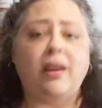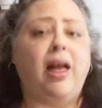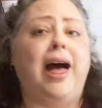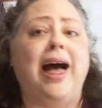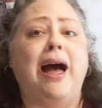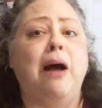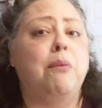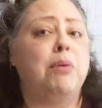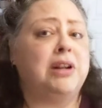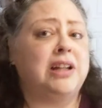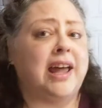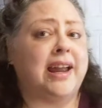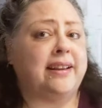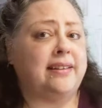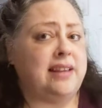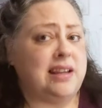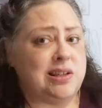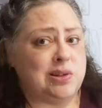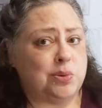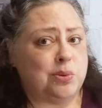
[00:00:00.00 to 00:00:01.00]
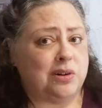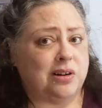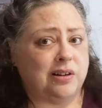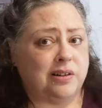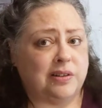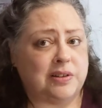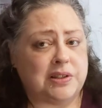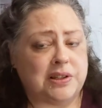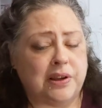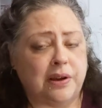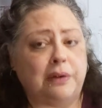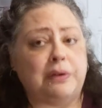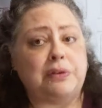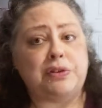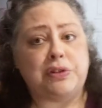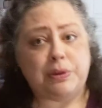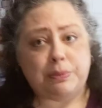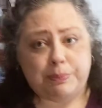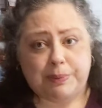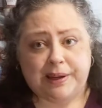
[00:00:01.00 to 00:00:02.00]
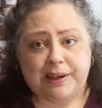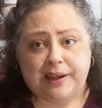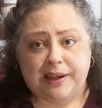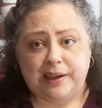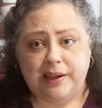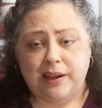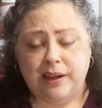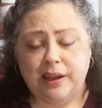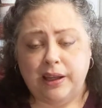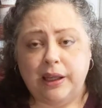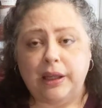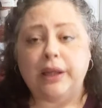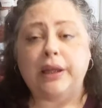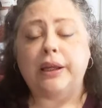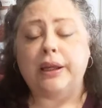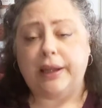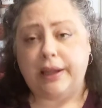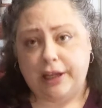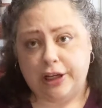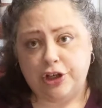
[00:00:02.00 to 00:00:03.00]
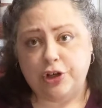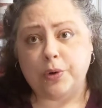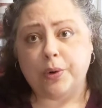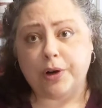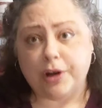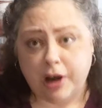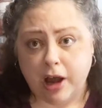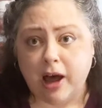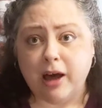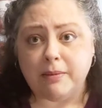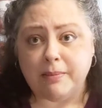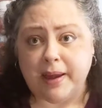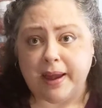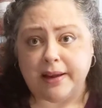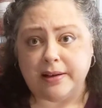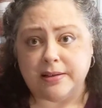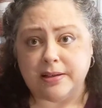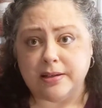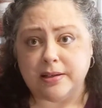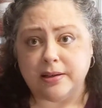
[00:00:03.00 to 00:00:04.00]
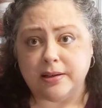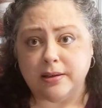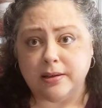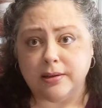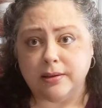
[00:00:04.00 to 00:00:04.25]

I would like these words to be in your comment.